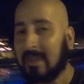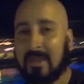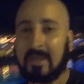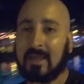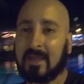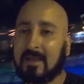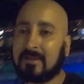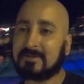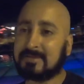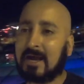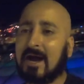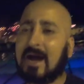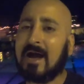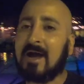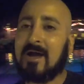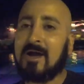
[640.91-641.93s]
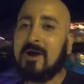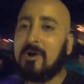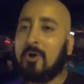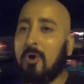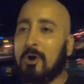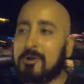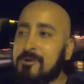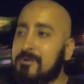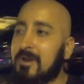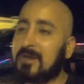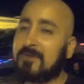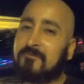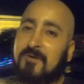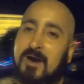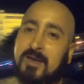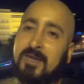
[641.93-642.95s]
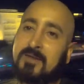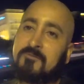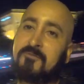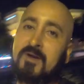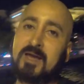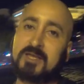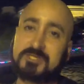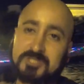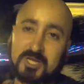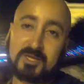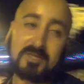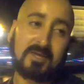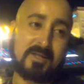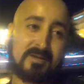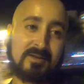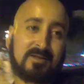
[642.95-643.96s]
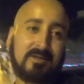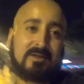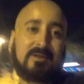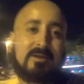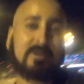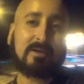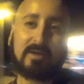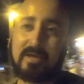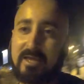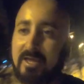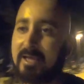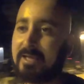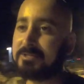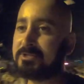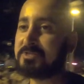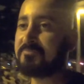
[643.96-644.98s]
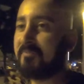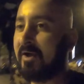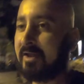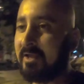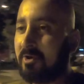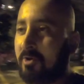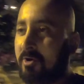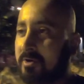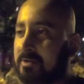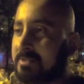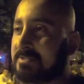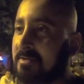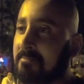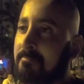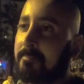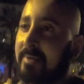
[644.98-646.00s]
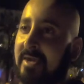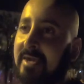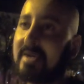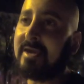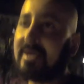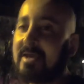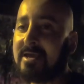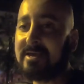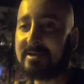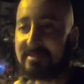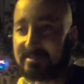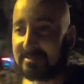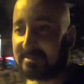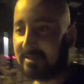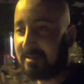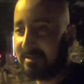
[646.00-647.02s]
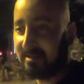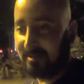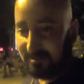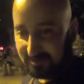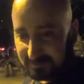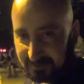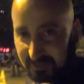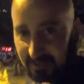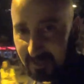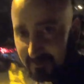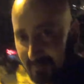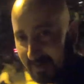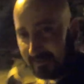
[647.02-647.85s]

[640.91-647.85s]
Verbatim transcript: and uh, ordering fucking fried chicken, and just fucking ordering some beers, sitting by